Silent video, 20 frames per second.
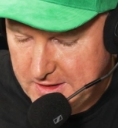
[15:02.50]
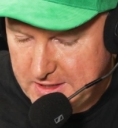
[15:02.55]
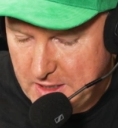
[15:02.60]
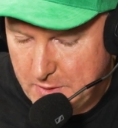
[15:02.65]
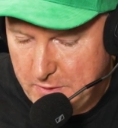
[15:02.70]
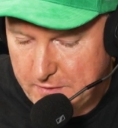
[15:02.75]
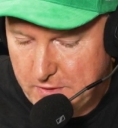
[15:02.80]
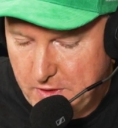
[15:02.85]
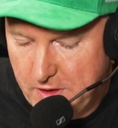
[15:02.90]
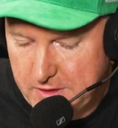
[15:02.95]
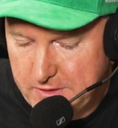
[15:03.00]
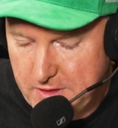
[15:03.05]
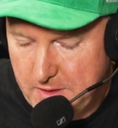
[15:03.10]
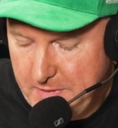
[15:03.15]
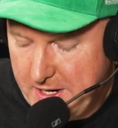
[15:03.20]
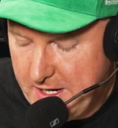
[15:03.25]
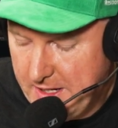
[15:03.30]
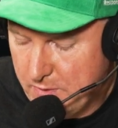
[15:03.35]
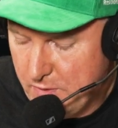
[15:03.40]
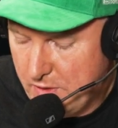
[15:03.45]
So we've got
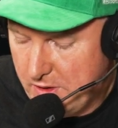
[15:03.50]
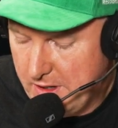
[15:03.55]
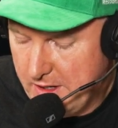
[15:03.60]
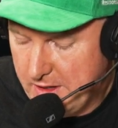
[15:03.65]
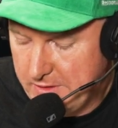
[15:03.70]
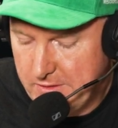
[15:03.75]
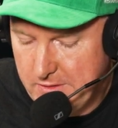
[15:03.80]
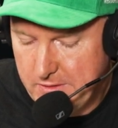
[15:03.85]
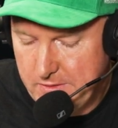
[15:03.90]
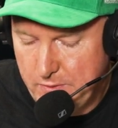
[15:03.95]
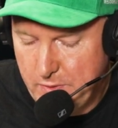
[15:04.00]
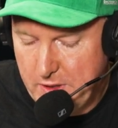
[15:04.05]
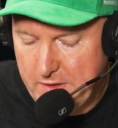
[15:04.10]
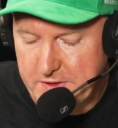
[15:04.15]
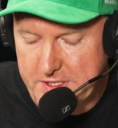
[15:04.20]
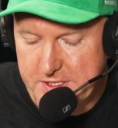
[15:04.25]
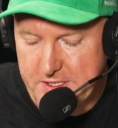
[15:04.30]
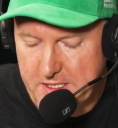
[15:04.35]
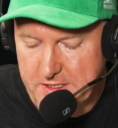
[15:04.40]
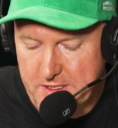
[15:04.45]
Romantic Warrior. We've
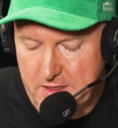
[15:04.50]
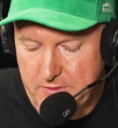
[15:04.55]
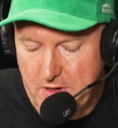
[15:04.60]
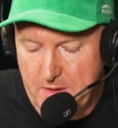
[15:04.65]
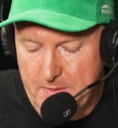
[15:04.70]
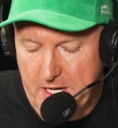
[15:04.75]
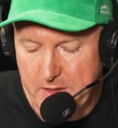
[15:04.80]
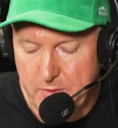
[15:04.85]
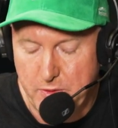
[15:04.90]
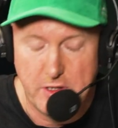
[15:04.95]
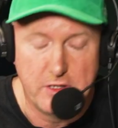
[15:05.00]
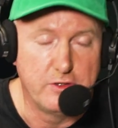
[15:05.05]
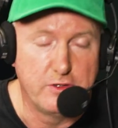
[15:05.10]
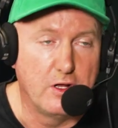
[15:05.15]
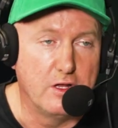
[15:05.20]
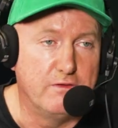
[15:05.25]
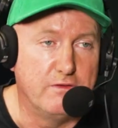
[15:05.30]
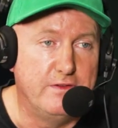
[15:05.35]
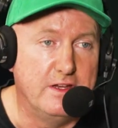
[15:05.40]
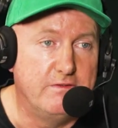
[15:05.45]
assessed a Romantic Warrior
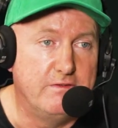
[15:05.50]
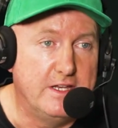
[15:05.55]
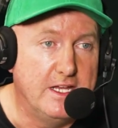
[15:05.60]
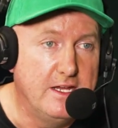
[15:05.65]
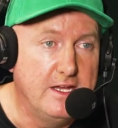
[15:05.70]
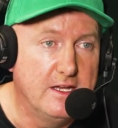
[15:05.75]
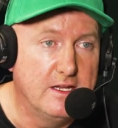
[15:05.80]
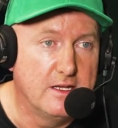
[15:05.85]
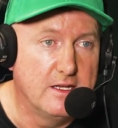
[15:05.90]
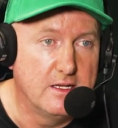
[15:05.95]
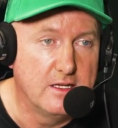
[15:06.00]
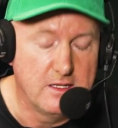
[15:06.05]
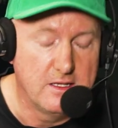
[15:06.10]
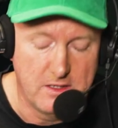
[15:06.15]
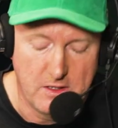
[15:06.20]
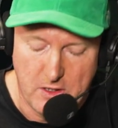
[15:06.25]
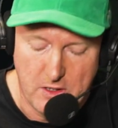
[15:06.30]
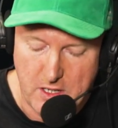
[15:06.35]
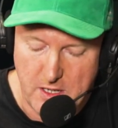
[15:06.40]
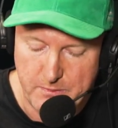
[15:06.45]
dollar fifty.
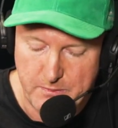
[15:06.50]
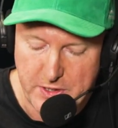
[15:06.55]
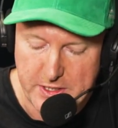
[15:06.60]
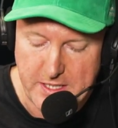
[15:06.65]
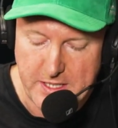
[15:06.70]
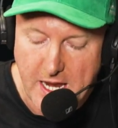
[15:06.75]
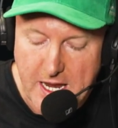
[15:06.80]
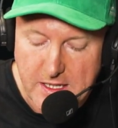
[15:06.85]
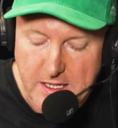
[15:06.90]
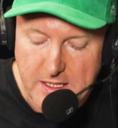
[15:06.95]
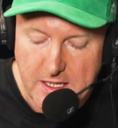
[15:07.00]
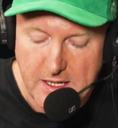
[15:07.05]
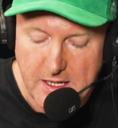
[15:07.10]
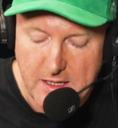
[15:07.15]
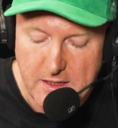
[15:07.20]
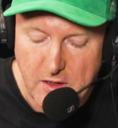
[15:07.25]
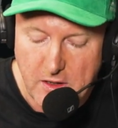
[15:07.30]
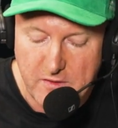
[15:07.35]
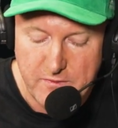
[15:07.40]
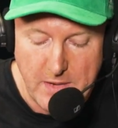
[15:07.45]
Mm-hmm. I'm
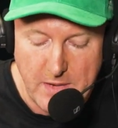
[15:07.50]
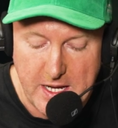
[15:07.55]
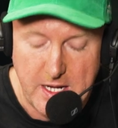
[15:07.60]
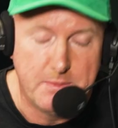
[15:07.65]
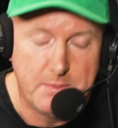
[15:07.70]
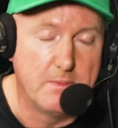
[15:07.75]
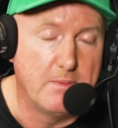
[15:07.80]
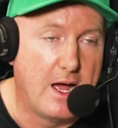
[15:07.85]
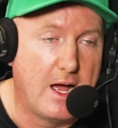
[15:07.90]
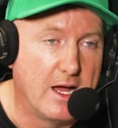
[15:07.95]
pretending I've made up a